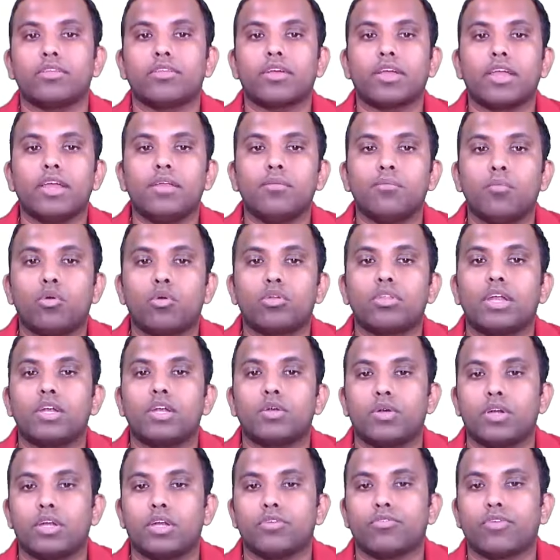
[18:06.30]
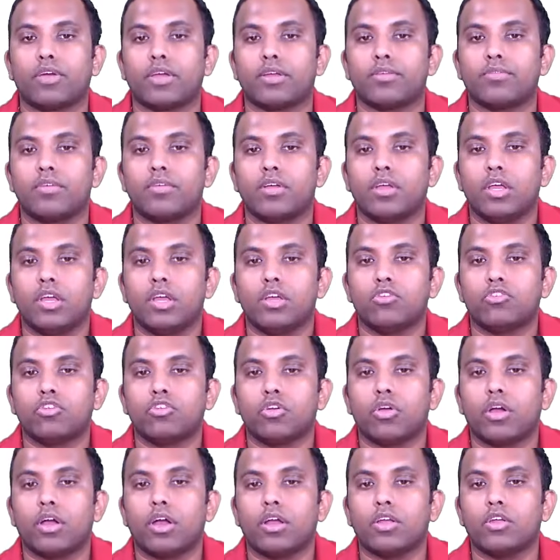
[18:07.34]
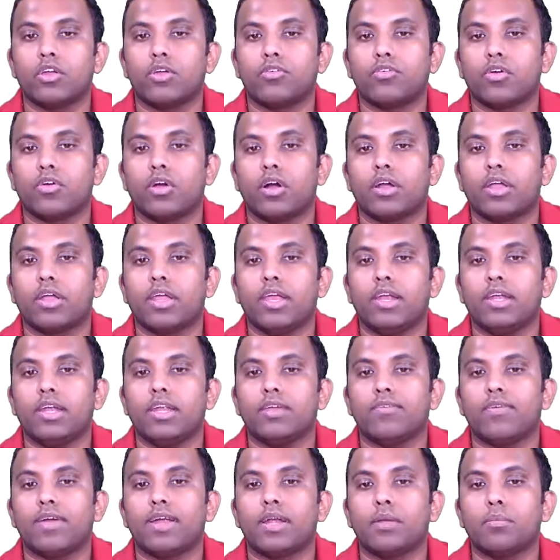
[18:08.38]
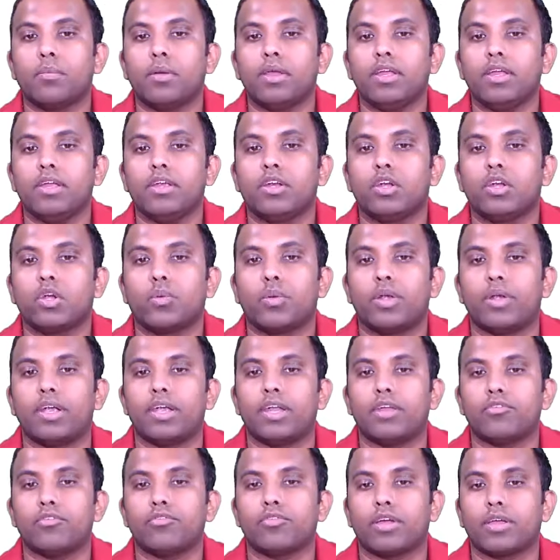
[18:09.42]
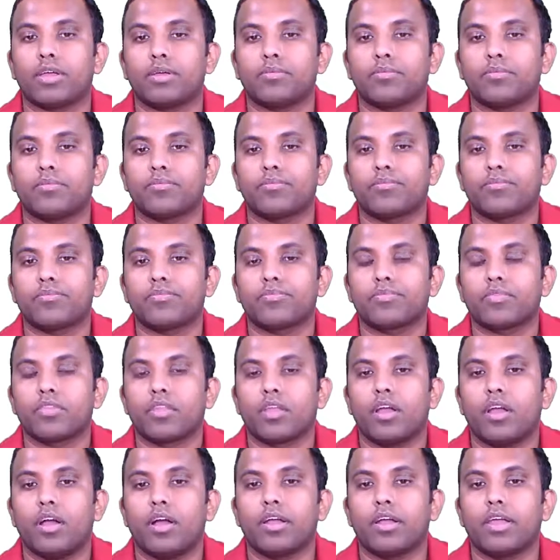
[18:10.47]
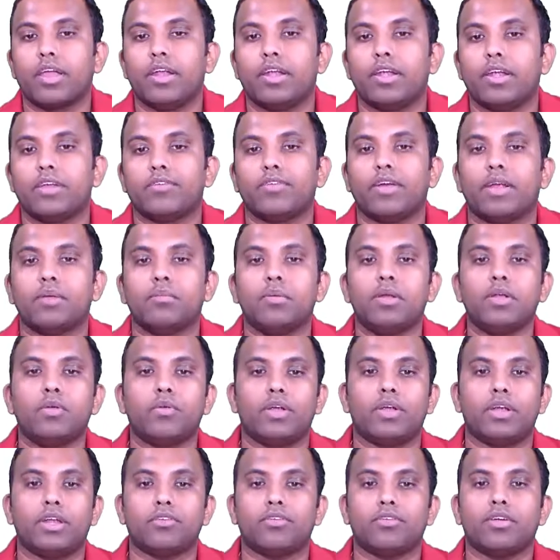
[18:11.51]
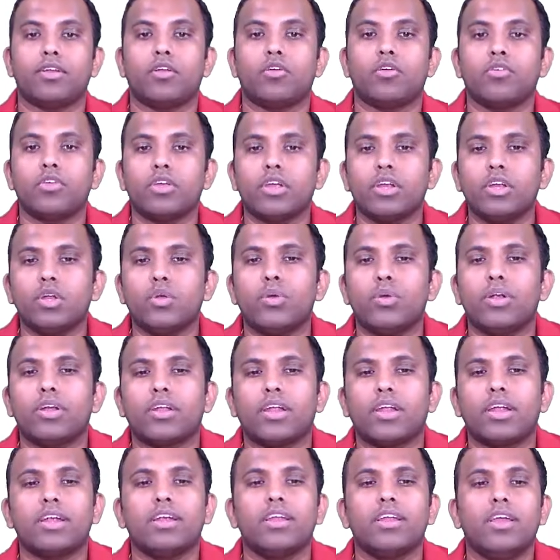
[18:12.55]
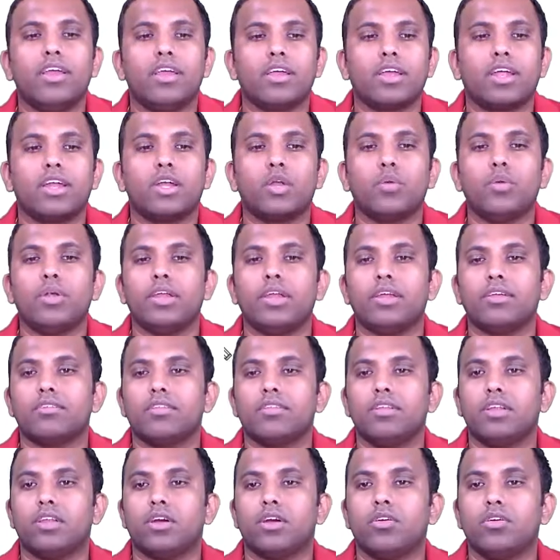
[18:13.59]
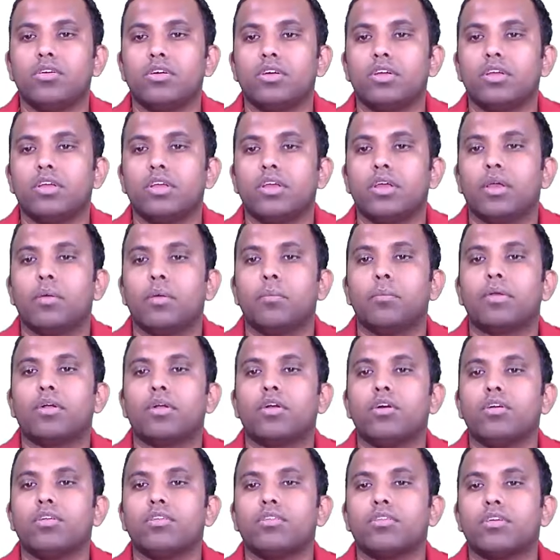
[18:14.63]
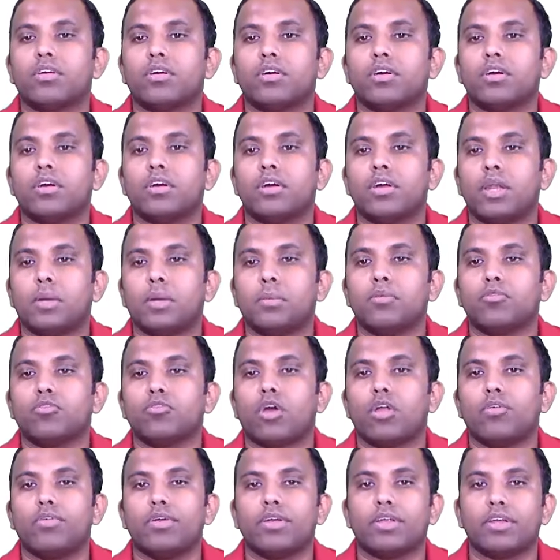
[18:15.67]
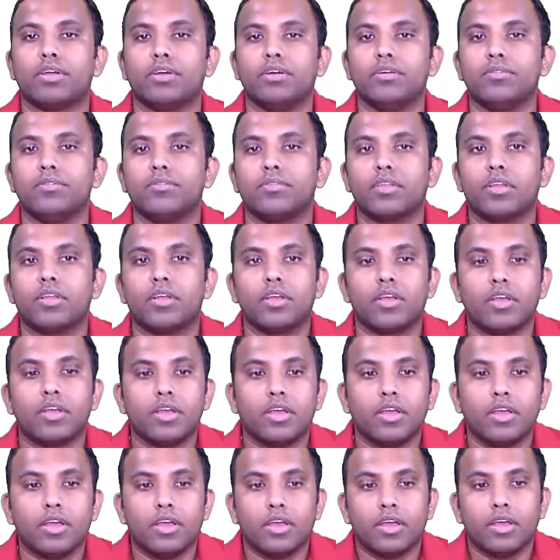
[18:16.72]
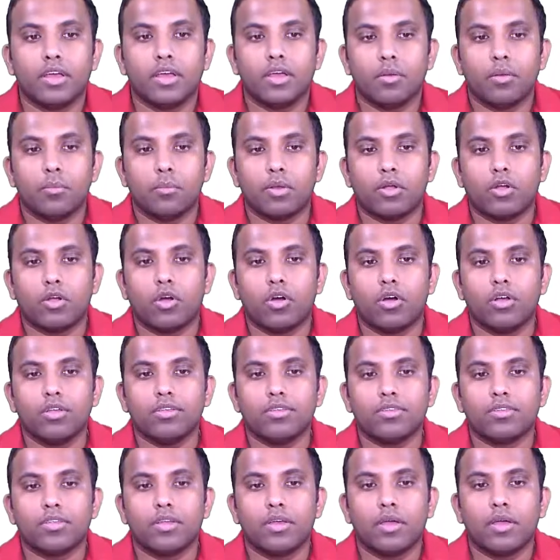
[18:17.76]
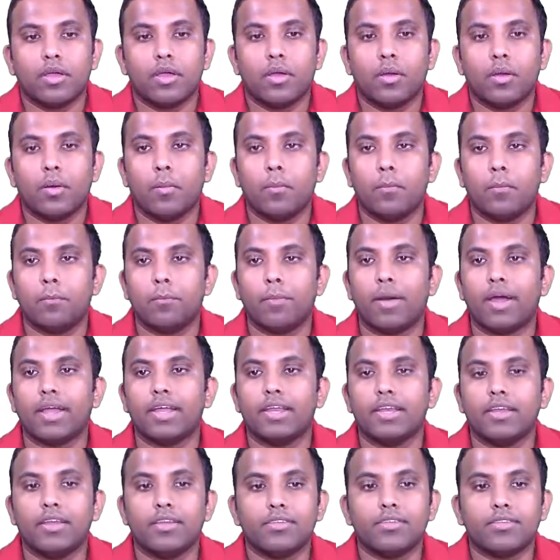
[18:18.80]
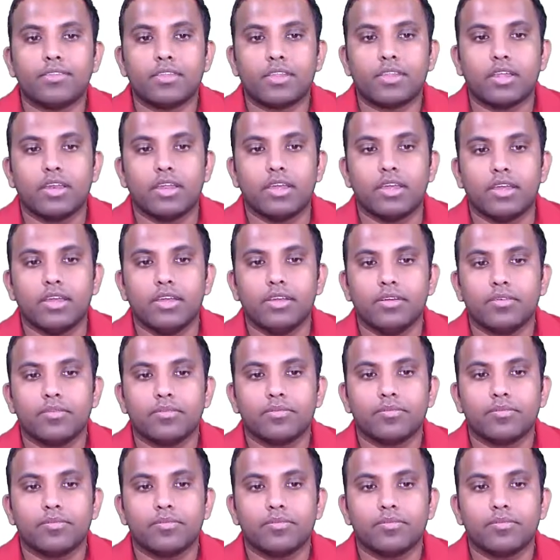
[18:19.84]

is again more than 25. So you have to again divide by 25. Again divide by 25. Now you can do it, right? You can do it easily now. Because let me solve it here. Because minus 3